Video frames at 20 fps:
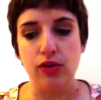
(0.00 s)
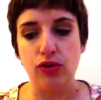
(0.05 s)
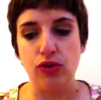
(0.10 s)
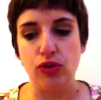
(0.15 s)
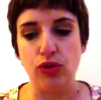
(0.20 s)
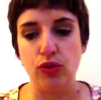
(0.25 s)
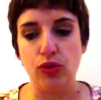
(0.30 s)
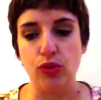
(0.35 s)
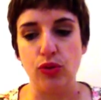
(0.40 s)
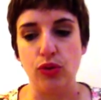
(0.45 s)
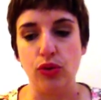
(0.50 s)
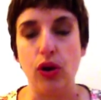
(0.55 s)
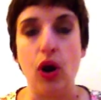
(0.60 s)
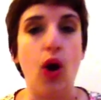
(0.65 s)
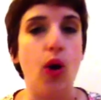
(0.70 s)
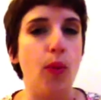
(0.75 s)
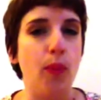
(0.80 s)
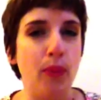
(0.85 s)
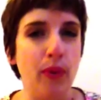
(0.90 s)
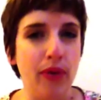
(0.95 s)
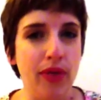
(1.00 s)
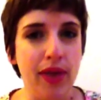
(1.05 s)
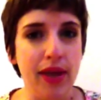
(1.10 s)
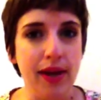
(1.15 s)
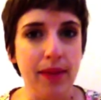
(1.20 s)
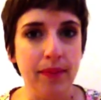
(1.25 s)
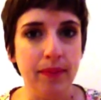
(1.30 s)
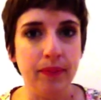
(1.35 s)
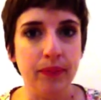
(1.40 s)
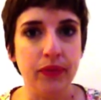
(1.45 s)
to cope with
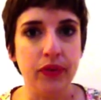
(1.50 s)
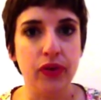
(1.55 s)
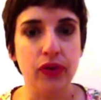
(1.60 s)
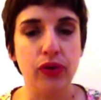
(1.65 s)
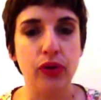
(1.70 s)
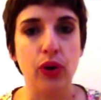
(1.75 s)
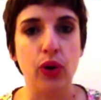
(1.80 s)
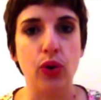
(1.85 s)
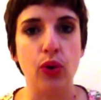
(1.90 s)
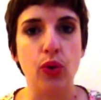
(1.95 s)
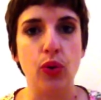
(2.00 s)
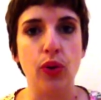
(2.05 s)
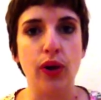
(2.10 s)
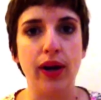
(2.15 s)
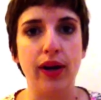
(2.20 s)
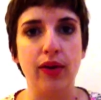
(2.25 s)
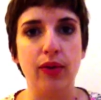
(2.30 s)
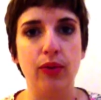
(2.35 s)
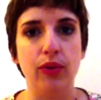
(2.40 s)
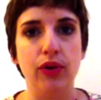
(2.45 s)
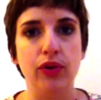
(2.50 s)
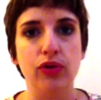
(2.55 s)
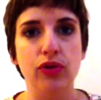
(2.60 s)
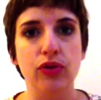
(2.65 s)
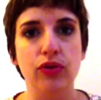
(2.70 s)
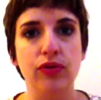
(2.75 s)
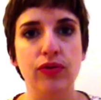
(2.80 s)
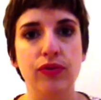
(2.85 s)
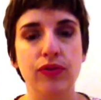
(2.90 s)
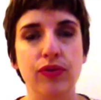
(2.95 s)
it. So in order
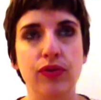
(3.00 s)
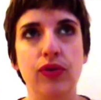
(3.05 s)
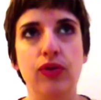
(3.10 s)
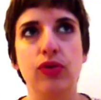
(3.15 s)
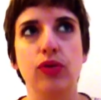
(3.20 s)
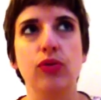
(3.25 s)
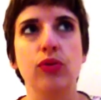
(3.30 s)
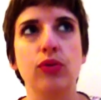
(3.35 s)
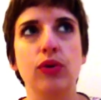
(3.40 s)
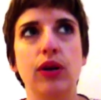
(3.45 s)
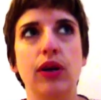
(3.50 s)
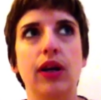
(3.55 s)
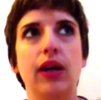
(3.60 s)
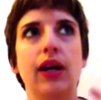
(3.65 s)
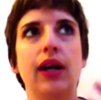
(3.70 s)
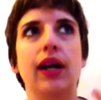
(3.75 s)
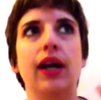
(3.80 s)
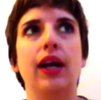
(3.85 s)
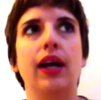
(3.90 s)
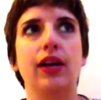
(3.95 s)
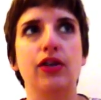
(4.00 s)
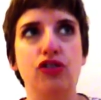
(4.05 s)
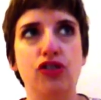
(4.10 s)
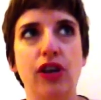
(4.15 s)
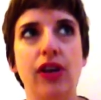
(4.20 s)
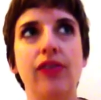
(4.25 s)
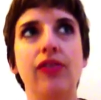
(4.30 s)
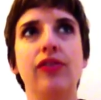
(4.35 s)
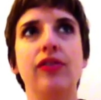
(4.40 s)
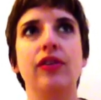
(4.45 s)
to
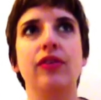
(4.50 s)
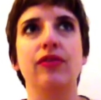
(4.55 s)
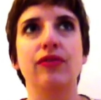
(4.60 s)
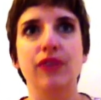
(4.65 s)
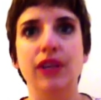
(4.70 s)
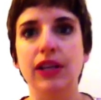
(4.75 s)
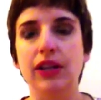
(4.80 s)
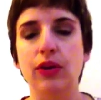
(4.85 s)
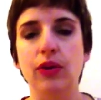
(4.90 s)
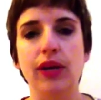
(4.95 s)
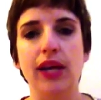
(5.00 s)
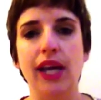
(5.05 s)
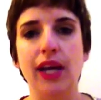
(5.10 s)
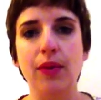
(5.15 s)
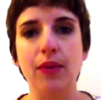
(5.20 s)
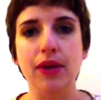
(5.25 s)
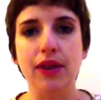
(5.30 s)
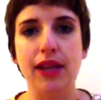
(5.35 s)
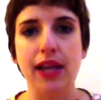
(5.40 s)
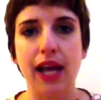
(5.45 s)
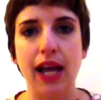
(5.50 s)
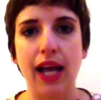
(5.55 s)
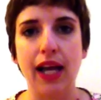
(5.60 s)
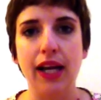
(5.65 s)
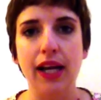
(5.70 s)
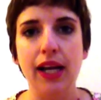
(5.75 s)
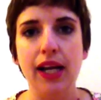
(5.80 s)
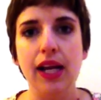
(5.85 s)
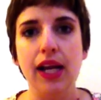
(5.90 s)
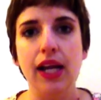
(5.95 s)
adjust and feel okay with that,
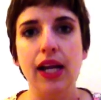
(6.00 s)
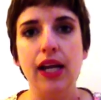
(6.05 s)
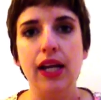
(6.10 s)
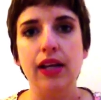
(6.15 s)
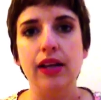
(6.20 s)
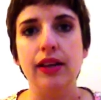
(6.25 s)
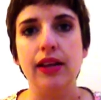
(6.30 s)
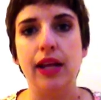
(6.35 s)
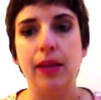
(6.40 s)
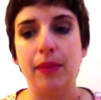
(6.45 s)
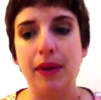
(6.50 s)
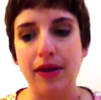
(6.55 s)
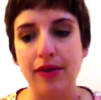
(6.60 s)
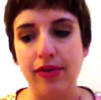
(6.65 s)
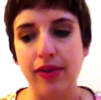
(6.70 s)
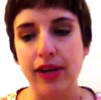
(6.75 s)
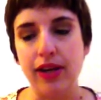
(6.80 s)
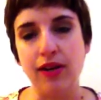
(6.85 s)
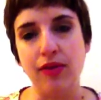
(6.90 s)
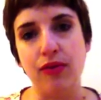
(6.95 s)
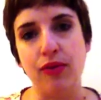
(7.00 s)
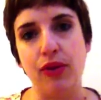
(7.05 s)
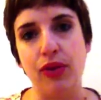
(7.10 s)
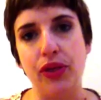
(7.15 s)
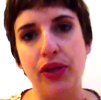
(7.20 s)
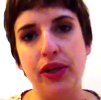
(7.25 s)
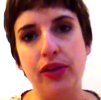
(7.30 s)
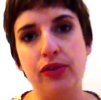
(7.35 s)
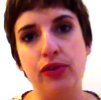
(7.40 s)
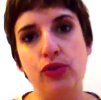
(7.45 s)
they may say different
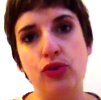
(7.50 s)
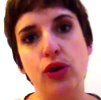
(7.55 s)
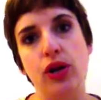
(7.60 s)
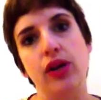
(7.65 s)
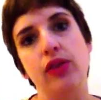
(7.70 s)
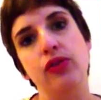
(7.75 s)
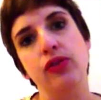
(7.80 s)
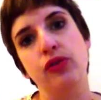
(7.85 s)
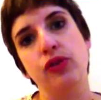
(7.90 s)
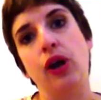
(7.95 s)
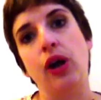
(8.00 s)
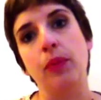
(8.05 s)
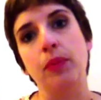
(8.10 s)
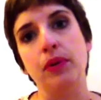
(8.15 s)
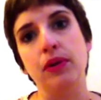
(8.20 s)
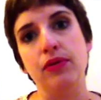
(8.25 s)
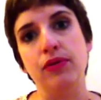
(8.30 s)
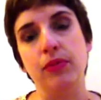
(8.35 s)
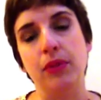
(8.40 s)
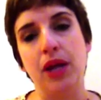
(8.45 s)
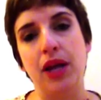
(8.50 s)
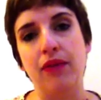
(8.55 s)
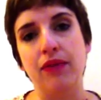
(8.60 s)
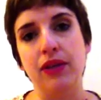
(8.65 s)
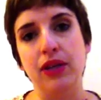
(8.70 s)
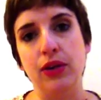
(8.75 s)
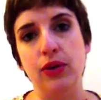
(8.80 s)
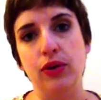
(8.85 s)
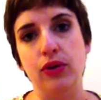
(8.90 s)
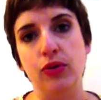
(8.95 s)
things to try to stop you from
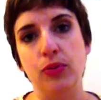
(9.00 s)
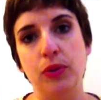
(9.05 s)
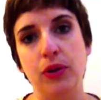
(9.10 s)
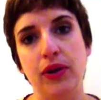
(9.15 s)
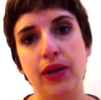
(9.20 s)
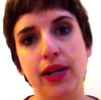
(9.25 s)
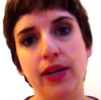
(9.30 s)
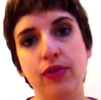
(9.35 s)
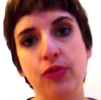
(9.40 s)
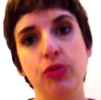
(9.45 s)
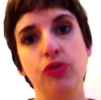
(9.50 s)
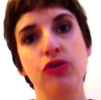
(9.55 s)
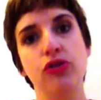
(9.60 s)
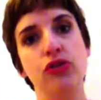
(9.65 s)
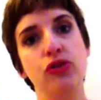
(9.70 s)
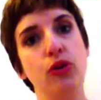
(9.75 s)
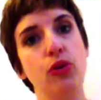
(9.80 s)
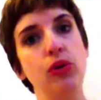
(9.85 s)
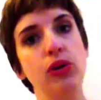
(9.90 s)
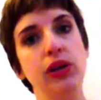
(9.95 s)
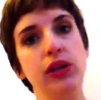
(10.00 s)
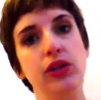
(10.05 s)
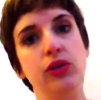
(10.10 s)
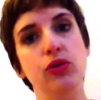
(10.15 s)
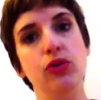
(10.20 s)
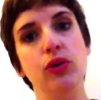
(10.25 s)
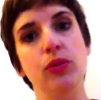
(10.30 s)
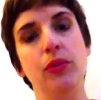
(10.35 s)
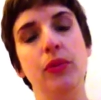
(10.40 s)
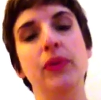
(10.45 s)
having your experience, which is totally
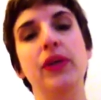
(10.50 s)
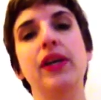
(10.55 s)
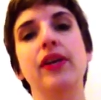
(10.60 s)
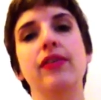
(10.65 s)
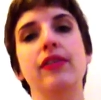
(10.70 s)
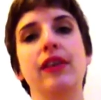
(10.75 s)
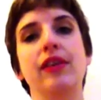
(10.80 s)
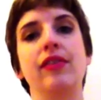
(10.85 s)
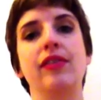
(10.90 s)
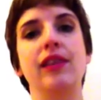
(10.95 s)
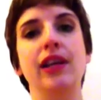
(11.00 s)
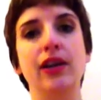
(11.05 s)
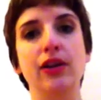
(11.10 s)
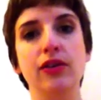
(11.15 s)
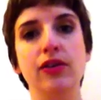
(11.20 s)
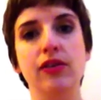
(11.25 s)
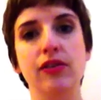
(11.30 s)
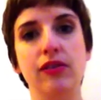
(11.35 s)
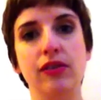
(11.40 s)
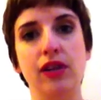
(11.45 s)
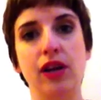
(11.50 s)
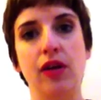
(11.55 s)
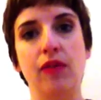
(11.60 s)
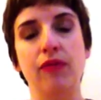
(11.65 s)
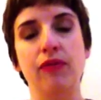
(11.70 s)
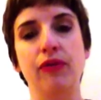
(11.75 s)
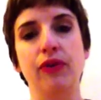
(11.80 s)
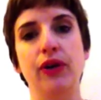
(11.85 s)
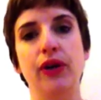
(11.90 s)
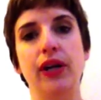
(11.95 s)
normal because that's their
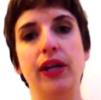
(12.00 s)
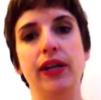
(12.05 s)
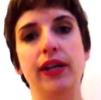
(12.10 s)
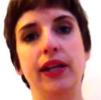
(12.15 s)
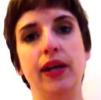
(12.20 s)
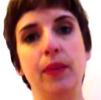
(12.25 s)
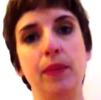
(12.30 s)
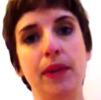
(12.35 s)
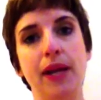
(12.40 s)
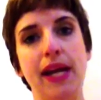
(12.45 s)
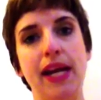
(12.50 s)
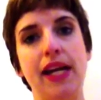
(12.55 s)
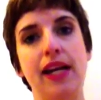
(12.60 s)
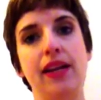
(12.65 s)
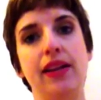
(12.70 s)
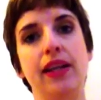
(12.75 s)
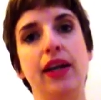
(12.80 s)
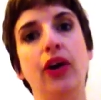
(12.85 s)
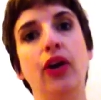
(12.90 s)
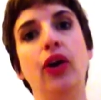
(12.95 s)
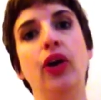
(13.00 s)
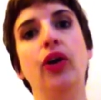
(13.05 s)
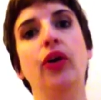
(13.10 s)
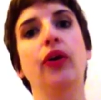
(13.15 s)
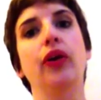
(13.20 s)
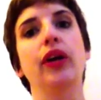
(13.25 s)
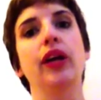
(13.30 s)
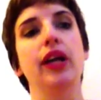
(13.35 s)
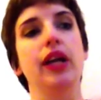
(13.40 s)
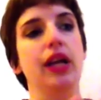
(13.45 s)
discomfort and their pain and their
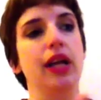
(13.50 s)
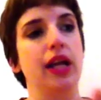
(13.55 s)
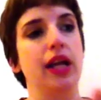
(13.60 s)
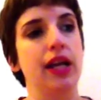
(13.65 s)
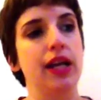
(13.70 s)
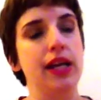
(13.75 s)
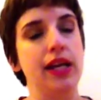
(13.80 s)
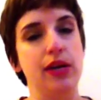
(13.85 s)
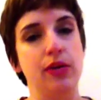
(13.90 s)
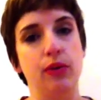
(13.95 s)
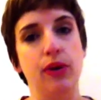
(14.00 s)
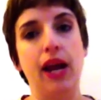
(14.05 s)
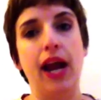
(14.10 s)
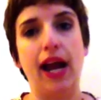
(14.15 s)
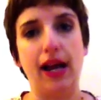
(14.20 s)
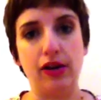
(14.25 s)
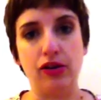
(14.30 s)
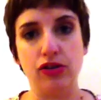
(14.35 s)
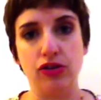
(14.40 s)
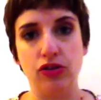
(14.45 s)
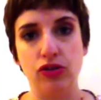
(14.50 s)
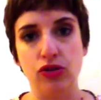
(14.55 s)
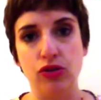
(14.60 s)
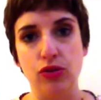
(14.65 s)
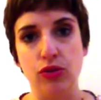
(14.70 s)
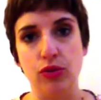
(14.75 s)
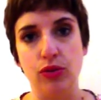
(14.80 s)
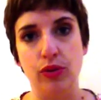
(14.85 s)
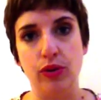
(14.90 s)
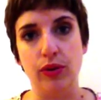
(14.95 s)
hurt in reaction
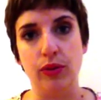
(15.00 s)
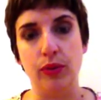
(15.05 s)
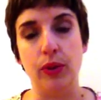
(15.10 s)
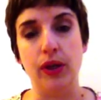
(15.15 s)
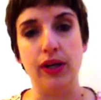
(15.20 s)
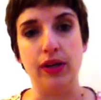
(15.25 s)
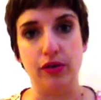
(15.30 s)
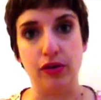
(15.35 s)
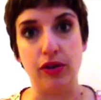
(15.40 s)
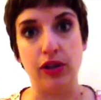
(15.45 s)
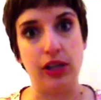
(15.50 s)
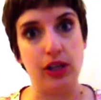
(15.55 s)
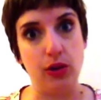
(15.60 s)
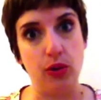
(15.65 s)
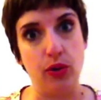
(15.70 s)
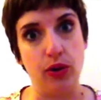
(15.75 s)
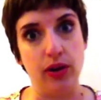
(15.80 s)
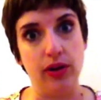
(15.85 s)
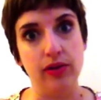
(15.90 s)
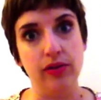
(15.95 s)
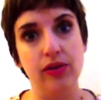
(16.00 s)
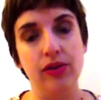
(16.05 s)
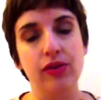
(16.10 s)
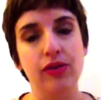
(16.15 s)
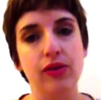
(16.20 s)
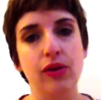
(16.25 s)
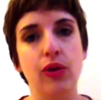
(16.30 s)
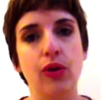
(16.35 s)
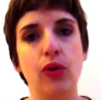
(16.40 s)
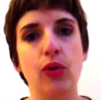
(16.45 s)
to witnessing yours.
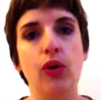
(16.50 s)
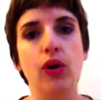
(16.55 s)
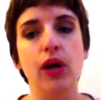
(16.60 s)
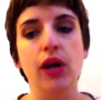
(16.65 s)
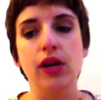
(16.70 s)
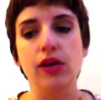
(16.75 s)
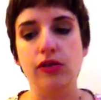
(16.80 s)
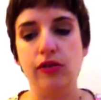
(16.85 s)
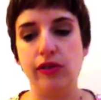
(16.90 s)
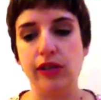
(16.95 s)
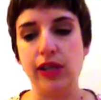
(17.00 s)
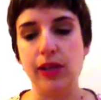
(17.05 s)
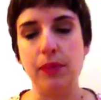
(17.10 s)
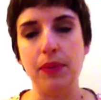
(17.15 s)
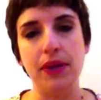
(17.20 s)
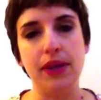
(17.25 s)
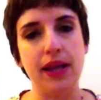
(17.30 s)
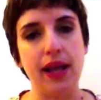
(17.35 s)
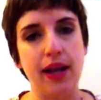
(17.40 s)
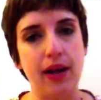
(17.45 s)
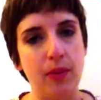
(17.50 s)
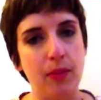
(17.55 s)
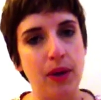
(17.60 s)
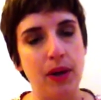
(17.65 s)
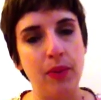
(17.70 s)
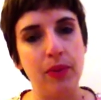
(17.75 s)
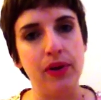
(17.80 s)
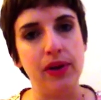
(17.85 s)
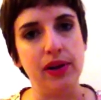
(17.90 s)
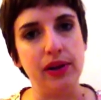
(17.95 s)
So just keeping that in
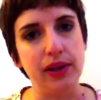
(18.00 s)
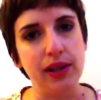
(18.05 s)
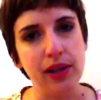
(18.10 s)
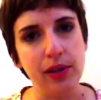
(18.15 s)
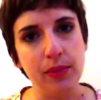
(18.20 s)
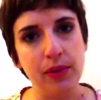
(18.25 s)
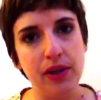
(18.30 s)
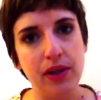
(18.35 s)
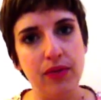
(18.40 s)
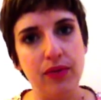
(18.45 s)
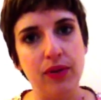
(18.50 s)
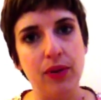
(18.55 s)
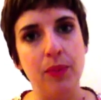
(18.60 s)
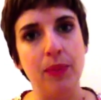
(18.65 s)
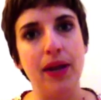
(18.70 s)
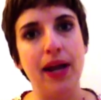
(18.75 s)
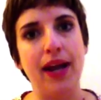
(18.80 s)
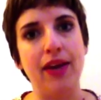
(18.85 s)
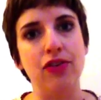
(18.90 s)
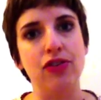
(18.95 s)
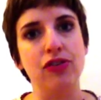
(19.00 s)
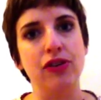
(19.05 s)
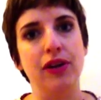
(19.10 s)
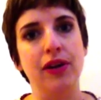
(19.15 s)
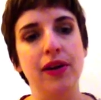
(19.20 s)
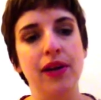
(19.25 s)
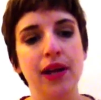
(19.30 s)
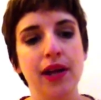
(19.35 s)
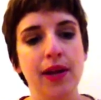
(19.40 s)
mind with a little bit of compassion.